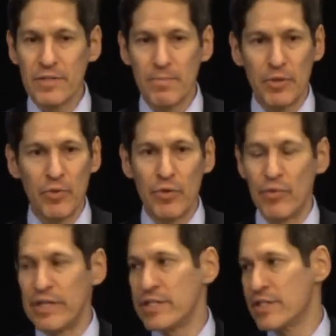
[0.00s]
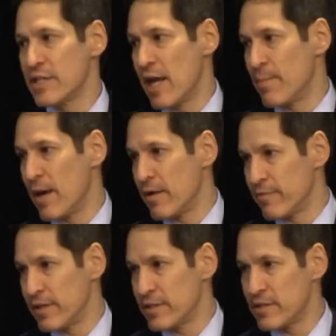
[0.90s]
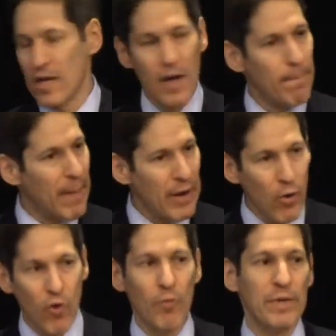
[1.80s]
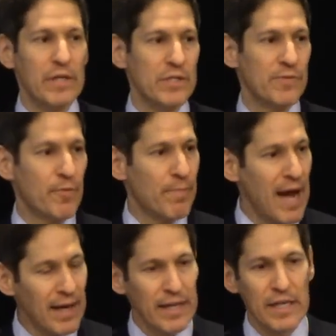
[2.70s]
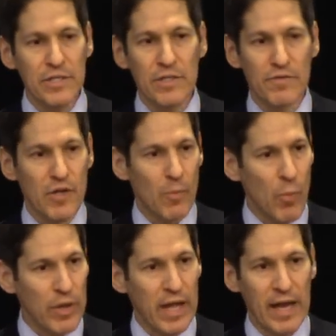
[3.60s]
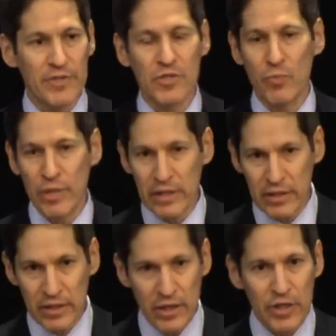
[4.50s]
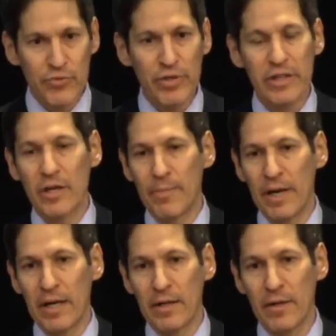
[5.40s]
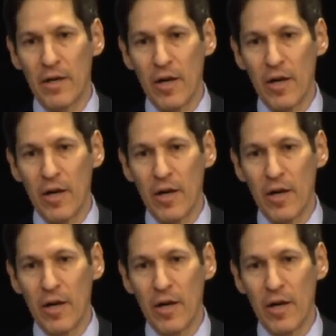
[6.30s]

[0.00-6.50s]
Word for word: between risks and benefits. By all means, for palliation of someone with cancer, we need to treat their pain.